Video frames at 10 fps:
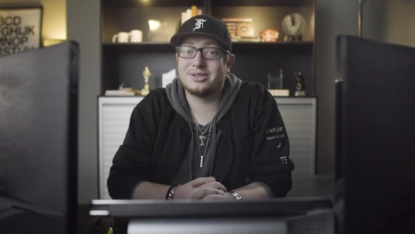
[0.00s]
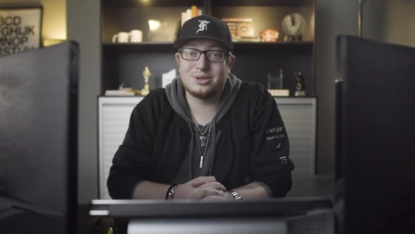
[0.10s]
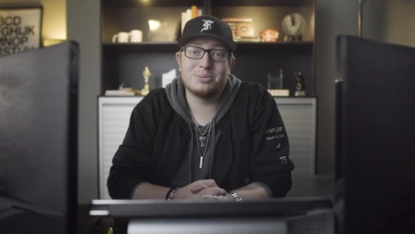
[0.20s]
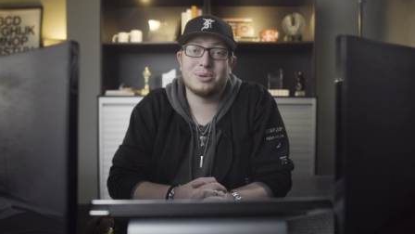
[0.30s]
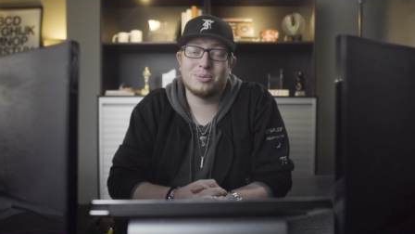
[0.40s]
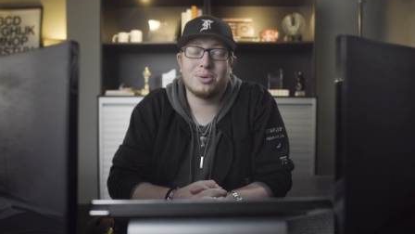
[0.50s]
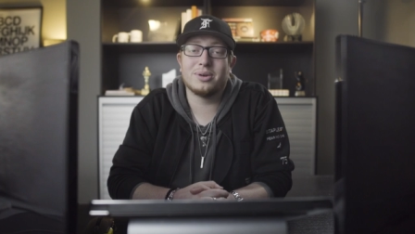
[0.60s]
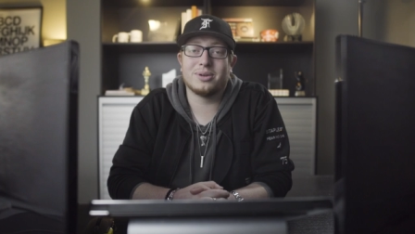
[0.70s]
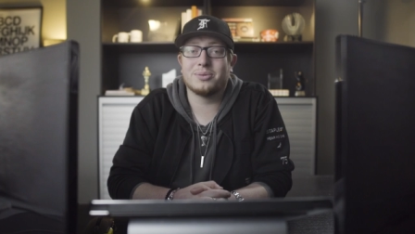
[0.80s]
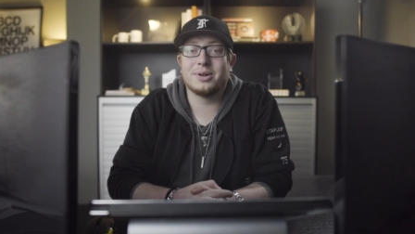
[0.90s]
super
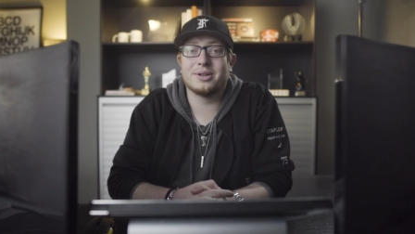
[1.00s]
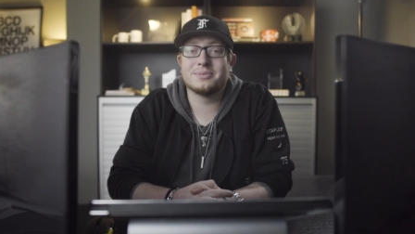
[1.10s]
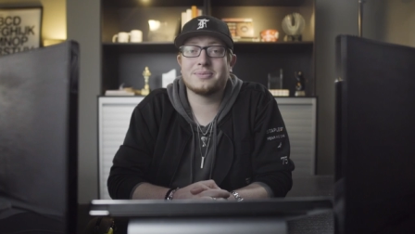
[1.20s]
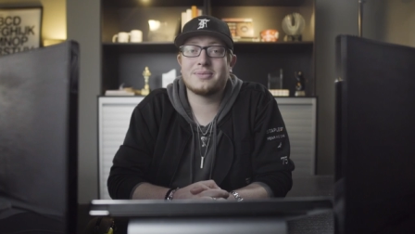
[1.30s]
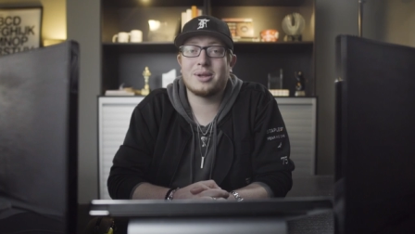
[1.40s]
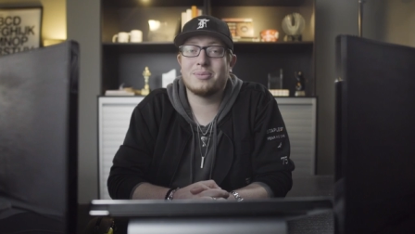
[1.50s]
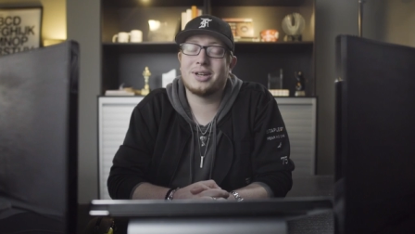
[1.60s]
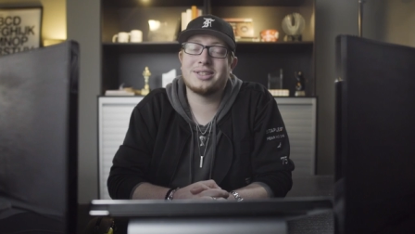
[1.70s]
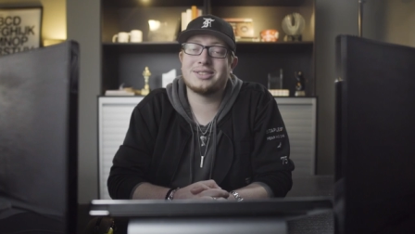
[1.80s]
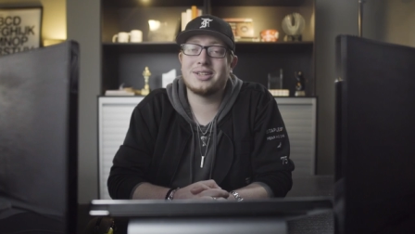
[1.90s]
important one,
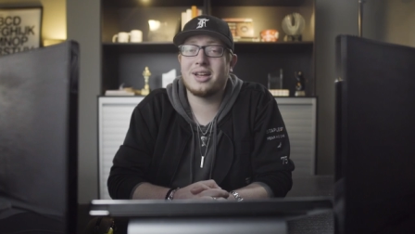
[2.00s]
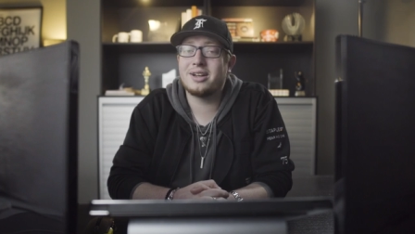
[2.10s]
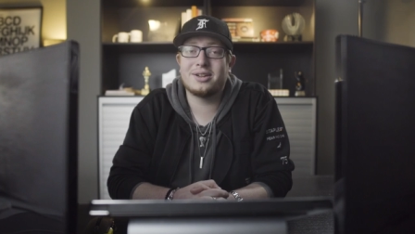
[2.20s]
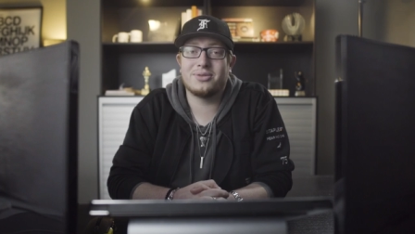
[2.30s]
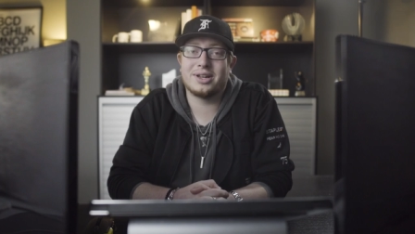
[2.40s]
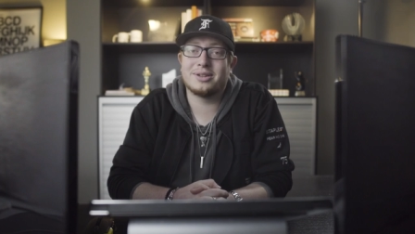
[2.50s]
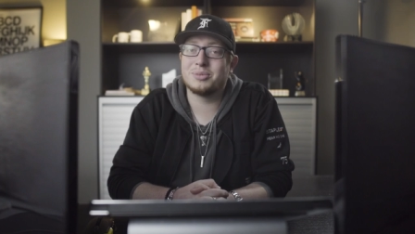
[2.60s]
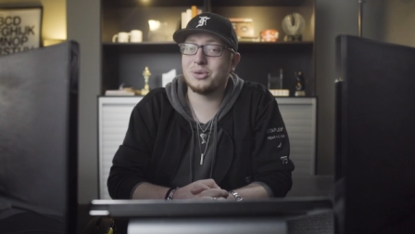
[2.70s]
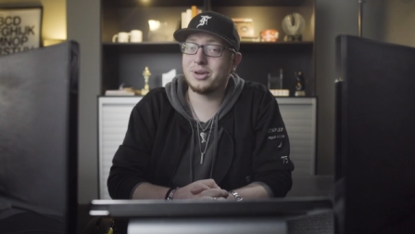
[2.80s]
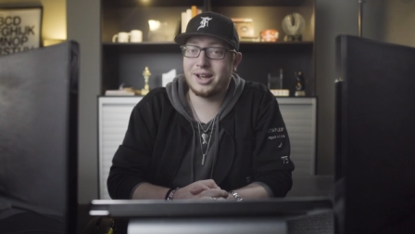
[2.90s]
but it's not an event I'm
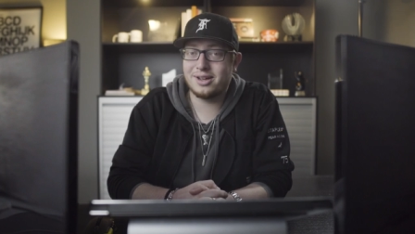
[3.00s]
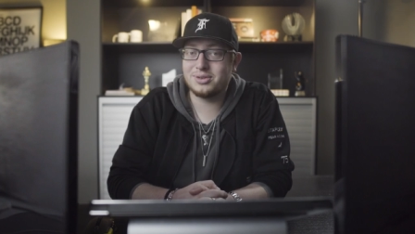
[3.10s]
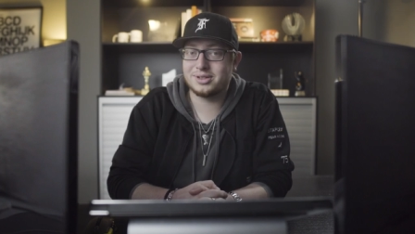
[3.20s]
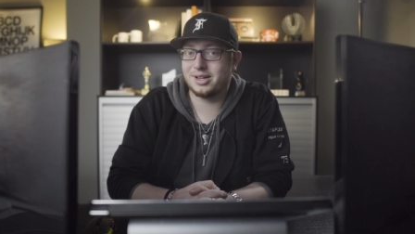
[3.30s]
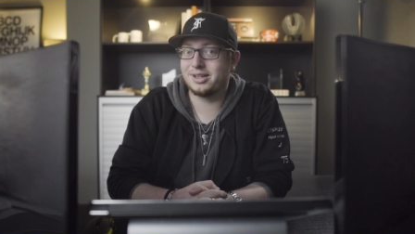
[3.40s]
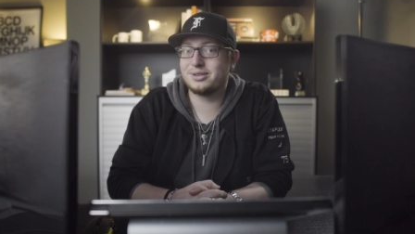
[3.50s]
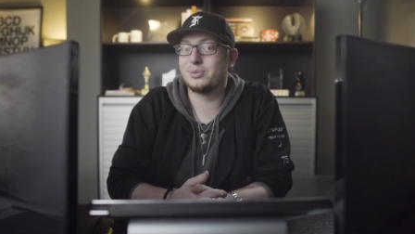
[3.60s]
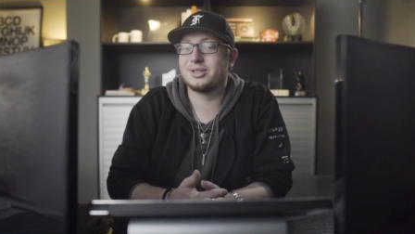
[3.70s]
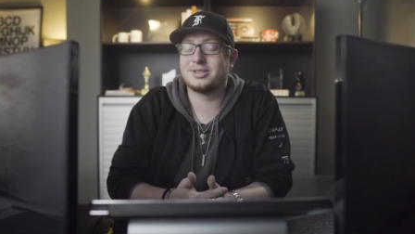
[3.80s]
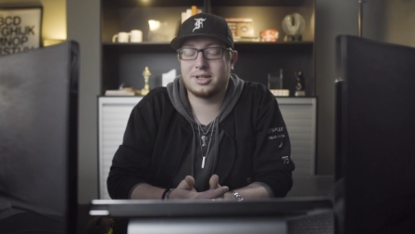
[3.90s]
going to advertise
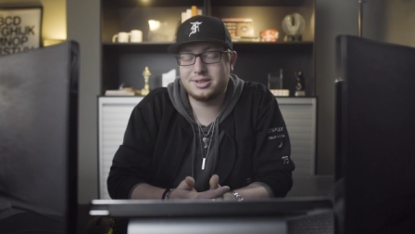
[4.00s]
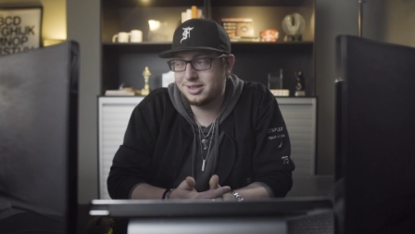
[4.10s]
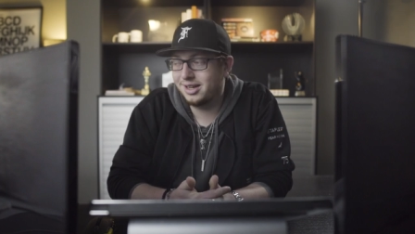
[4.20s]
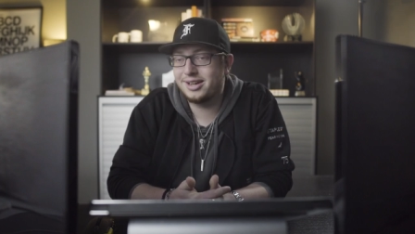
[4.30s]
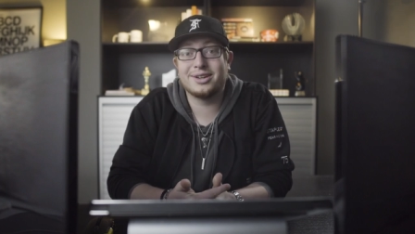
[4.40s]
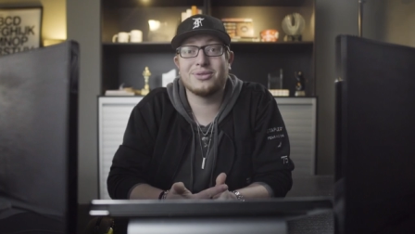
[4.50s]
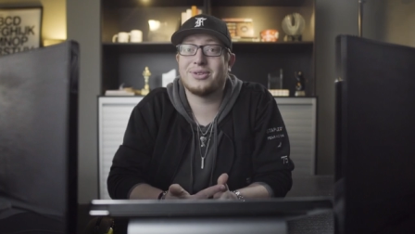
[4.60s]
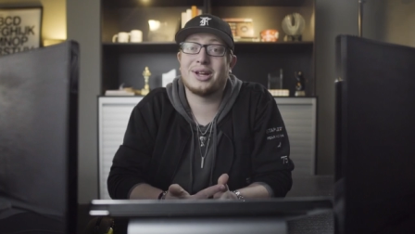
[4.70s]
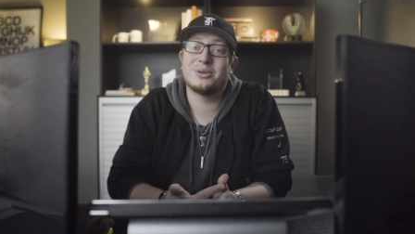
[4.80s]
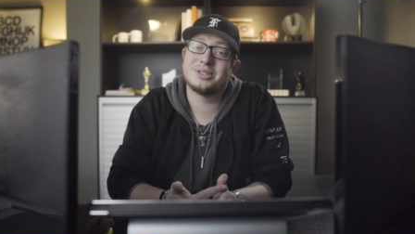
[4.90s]
with sunshine and
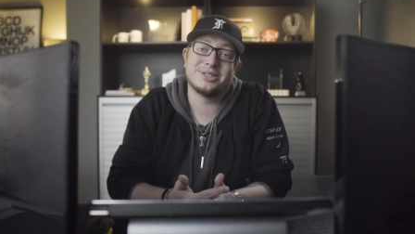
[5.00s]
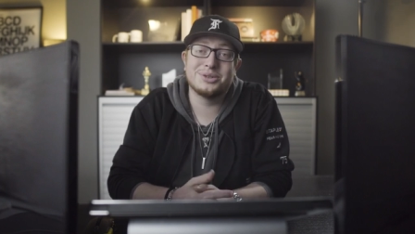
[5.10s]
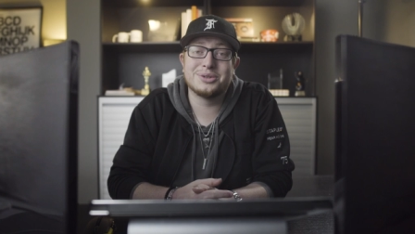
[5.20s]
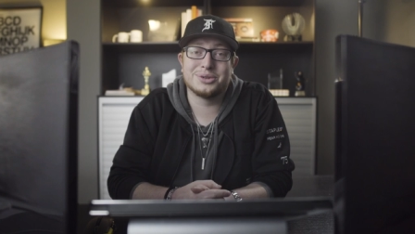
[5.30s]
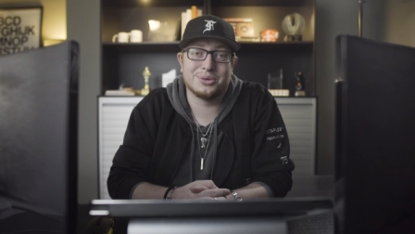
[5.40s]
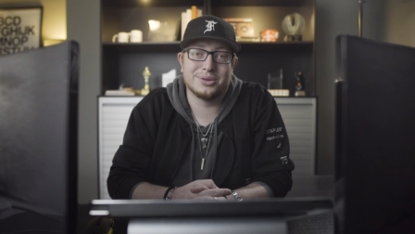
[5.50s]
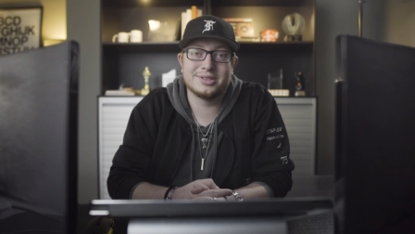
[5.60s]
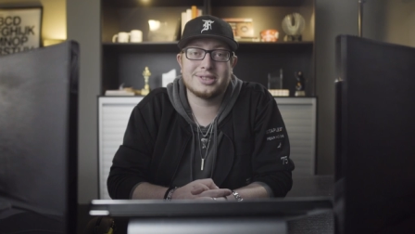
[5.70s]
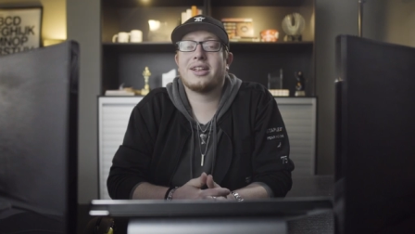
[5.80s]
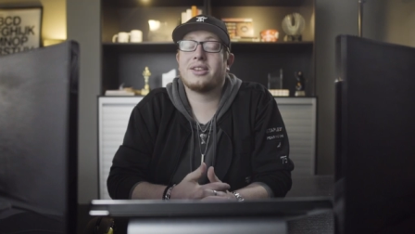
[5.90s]
flowers and
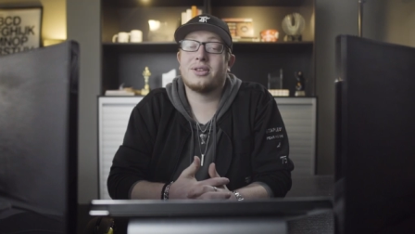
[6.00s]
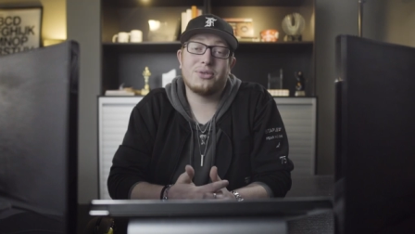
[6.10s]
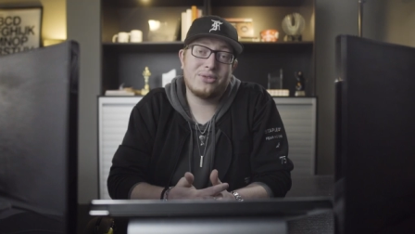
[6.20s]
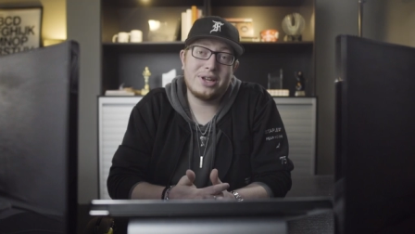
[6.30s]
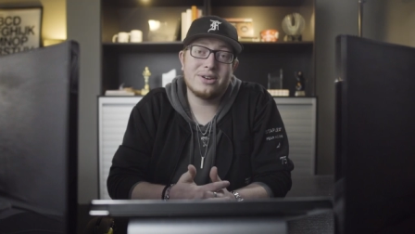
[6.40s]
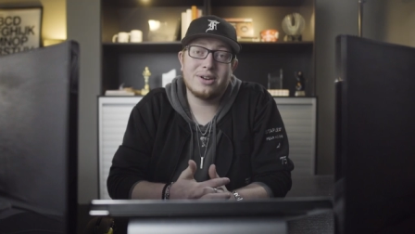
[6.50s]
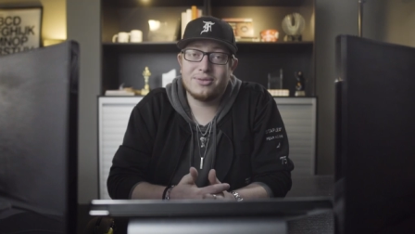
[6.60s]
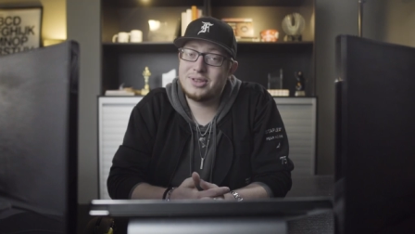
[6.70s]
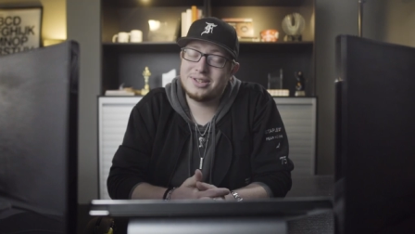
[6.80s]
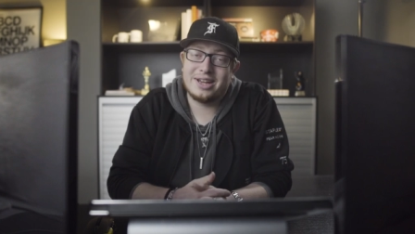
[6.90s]
unicorns. The fear
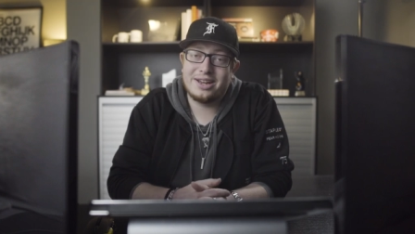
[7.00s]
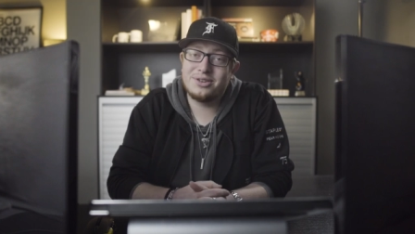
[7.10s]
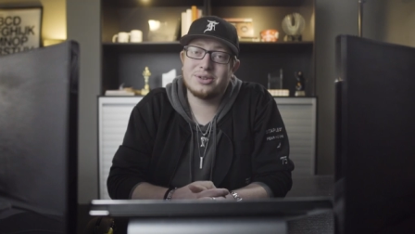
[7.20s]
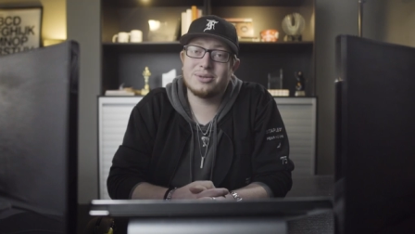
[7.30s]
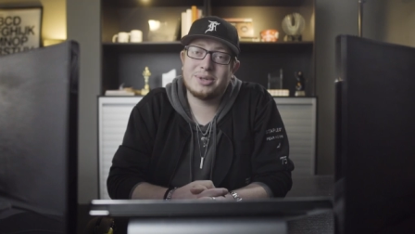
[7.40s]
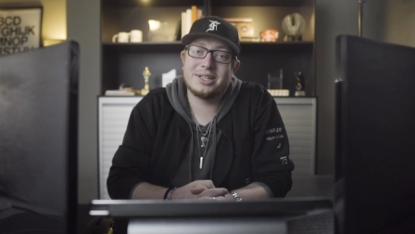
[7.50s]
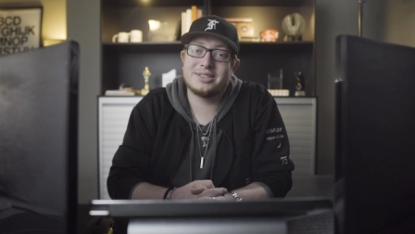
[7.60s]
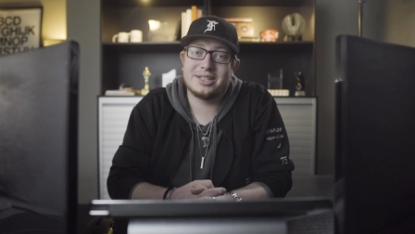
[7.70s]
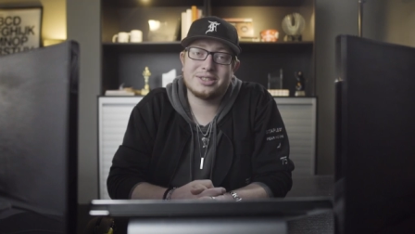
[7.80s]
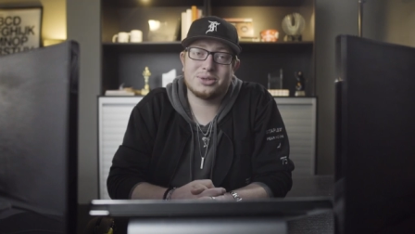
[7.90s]
of the danger of being
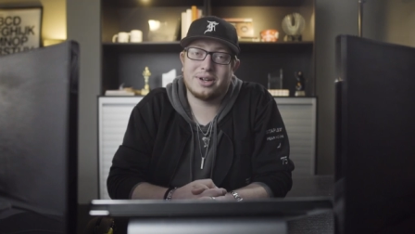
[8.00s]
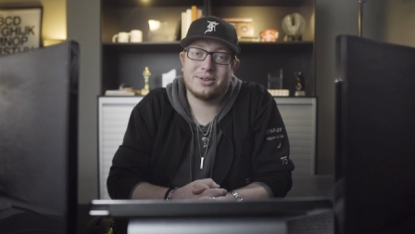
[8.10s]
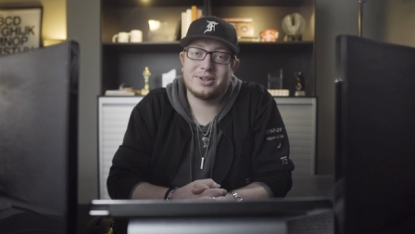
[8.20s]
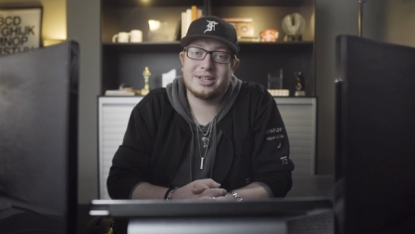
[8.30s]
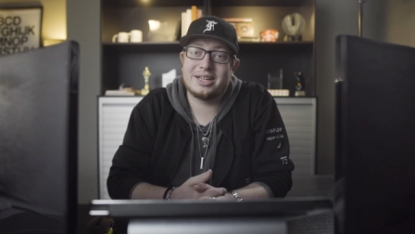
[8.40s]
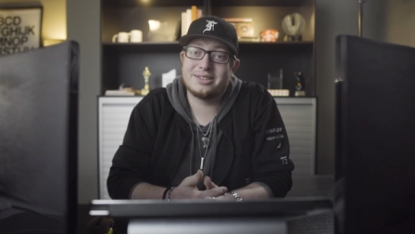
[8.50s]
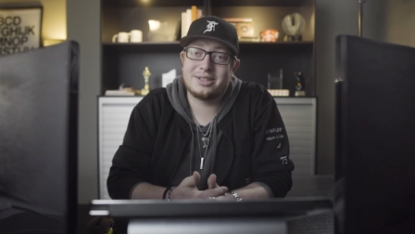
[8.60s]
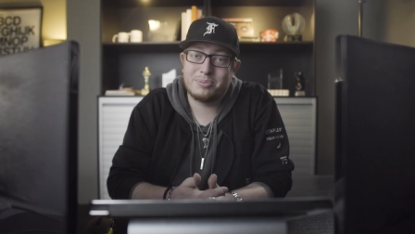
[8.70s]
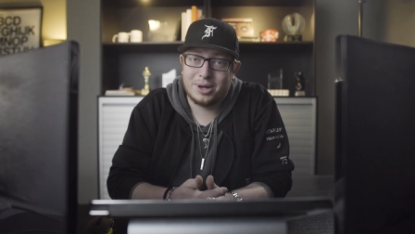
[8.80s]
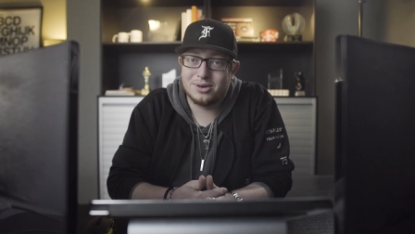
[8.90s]
sex trafficked is
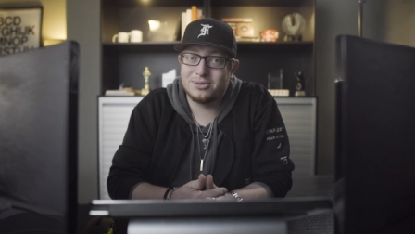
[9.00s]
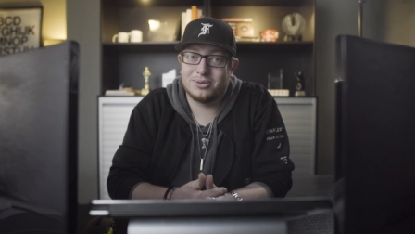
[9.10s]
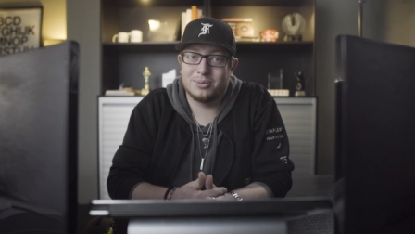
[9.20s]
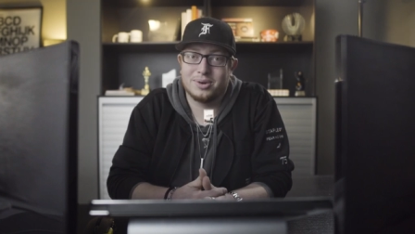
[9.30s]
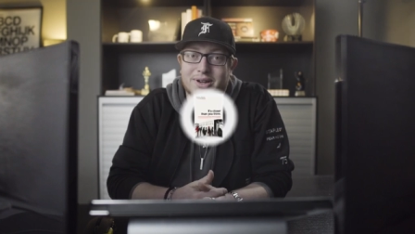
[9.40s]
a powerful one,